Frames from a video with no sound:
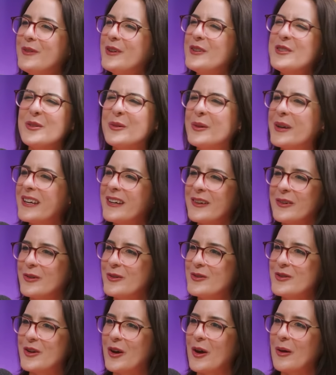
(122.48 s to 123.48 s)
you're doing a
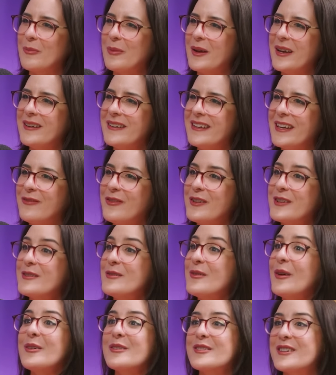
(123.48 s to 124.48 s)
good job? And if it's
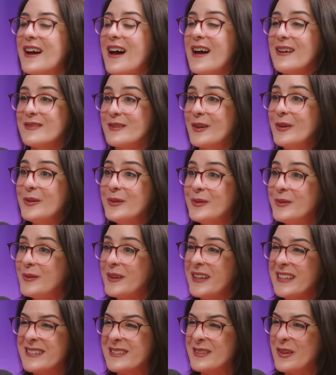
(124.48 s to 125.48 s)
not Charles, who
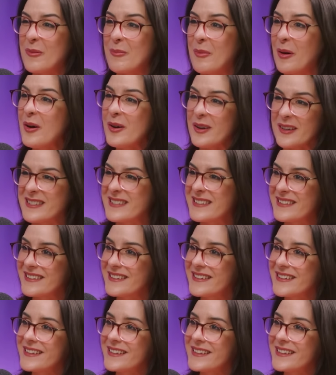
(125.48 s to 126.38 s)
is your boss?